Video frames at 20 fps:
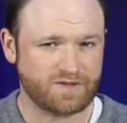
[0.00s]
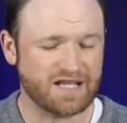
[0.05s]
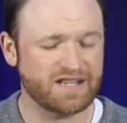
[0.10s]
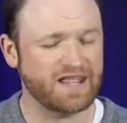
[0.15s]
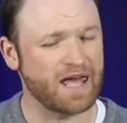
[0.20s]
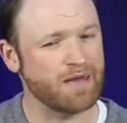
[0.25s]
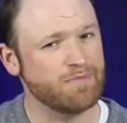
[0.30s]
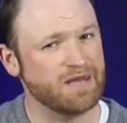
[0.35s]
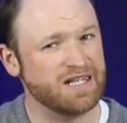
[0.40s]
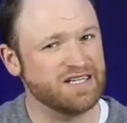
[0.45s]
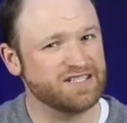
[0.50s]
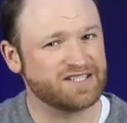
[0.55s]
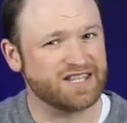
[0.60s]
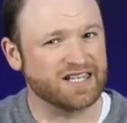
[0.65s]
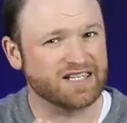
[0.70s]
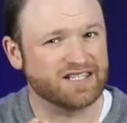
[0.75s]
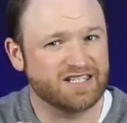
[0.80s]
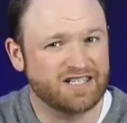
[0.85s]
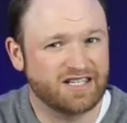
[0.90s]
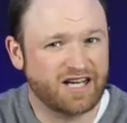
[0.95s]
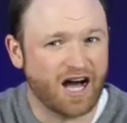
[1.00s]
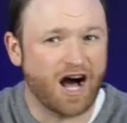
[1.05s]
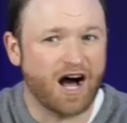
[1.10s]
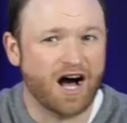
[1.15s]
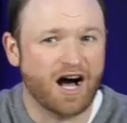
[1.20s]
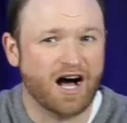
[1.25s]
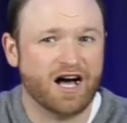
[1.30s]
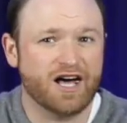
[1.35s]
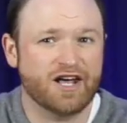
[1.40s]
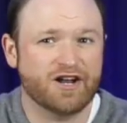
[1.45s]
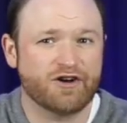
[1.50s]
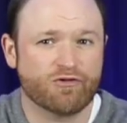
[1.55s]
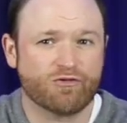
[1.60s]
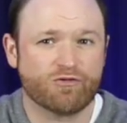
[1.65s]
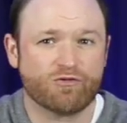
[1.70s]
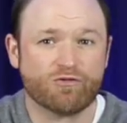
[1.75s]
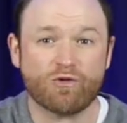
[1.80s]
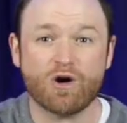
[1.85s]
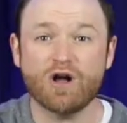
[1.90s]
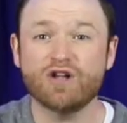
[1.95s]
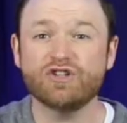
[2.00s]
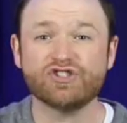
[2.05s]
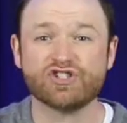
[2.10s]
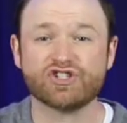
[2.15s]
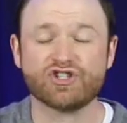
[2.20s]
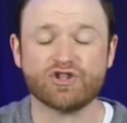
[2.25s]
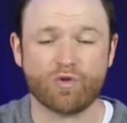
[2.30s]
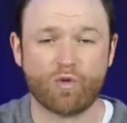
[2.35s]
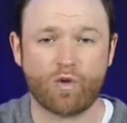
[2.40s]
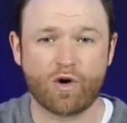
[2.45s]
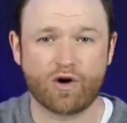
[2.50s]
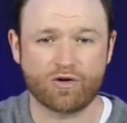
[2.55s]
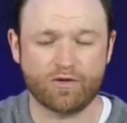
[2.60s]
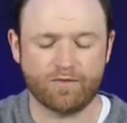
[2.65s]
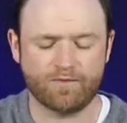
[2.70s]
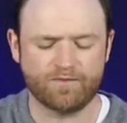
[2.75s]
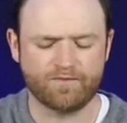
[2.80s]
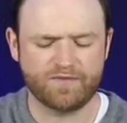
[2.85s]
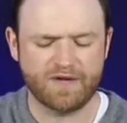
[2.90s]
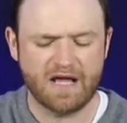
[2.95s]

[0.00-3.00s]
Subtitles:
That means that God runs the world.